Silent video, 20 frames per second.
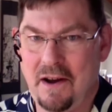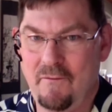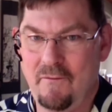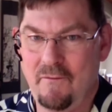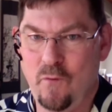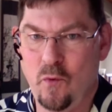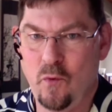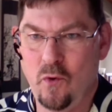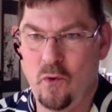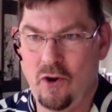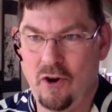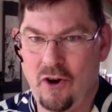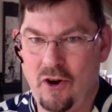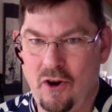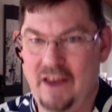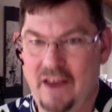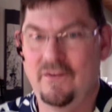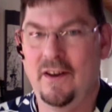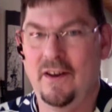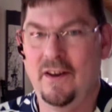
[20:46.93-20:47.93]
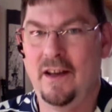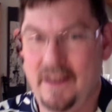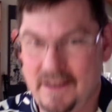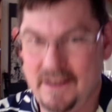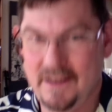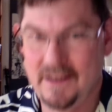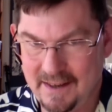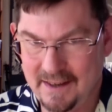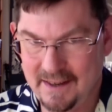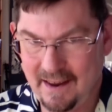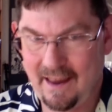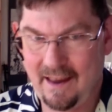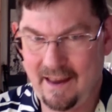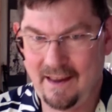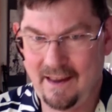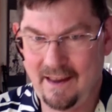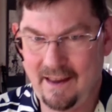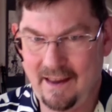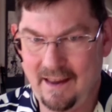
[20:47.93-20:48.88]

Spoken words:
for advice and